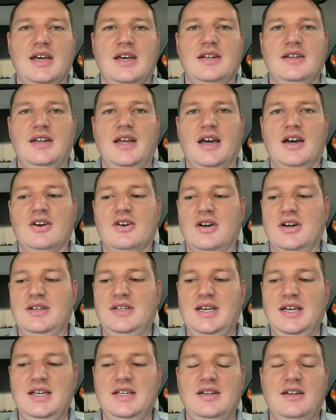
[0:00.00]
Now,
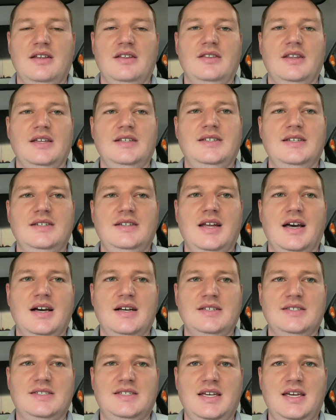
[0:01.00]
again, they did
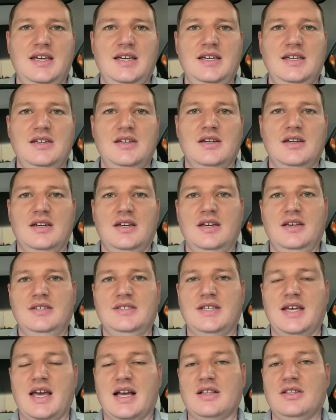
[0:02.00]
not say
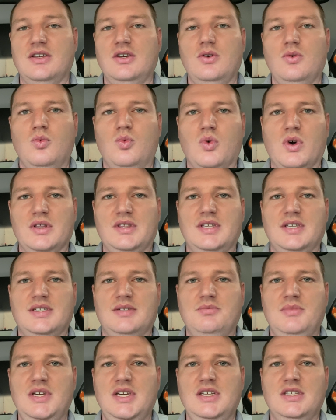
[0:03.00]
exactly what this
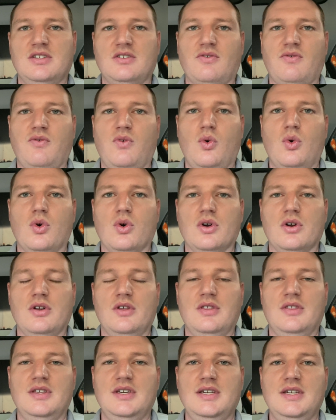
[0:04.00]
means for
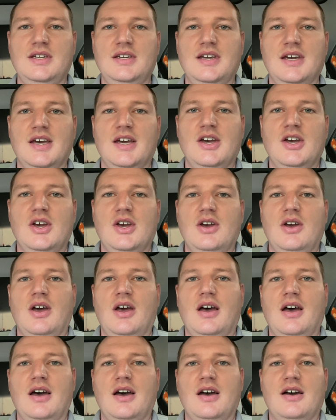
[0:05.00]
the
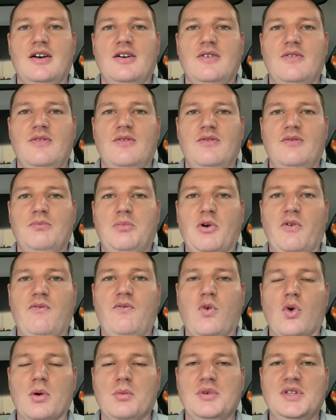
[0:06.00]

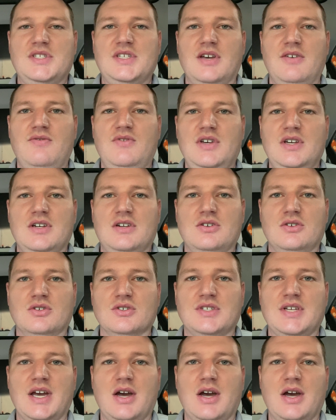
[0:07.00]
performance of vehicles.